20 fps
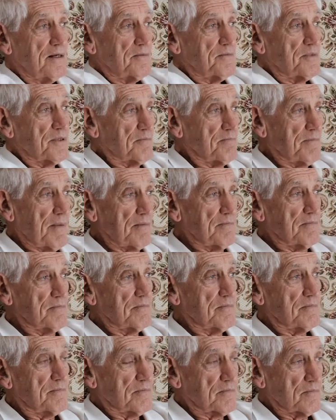But Mum
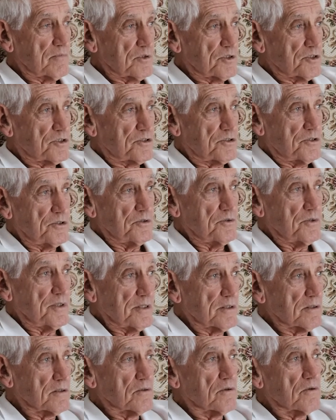was too
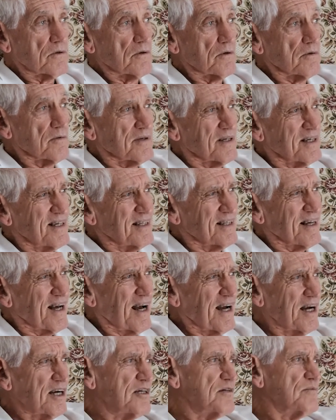ill, or either
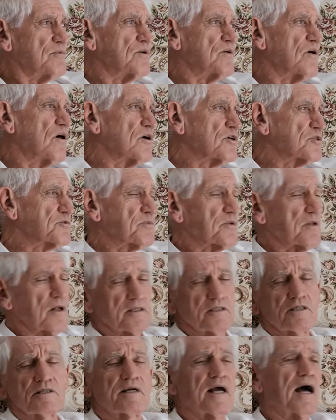home or hospital, I
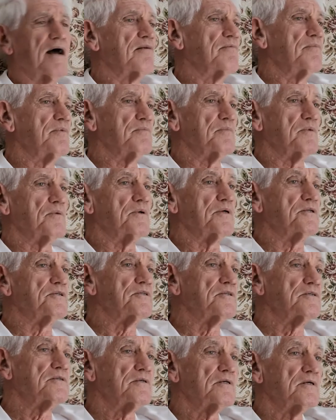just can't remember which.
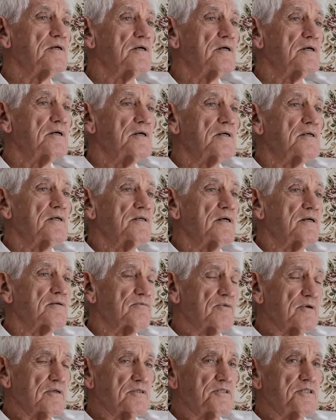
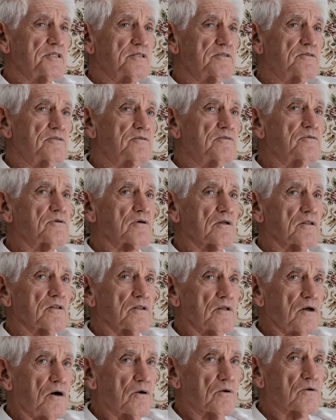And she took a
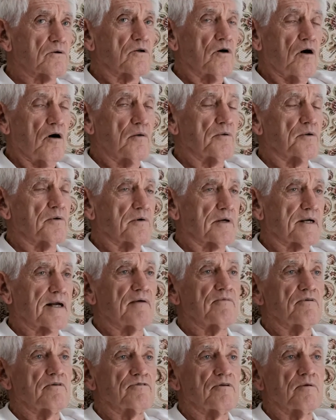long time to
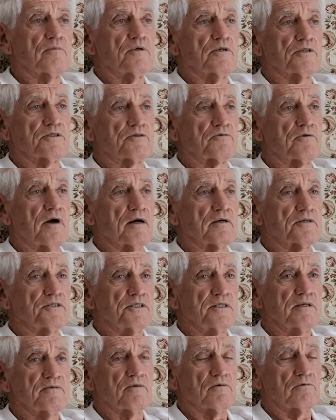recover from her stroke. She
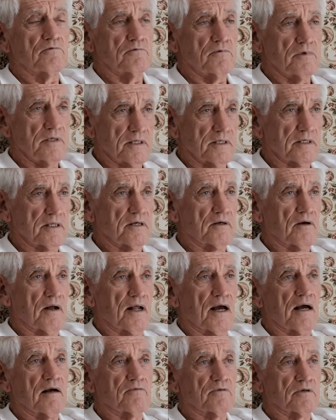never really got
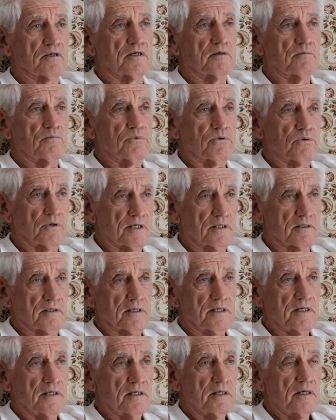over it
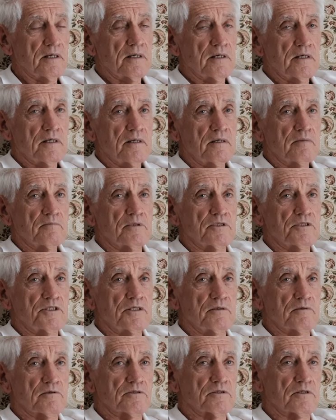completely, but
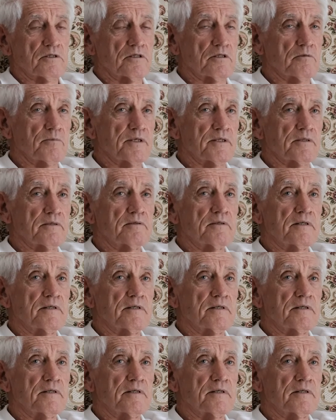she was a little bit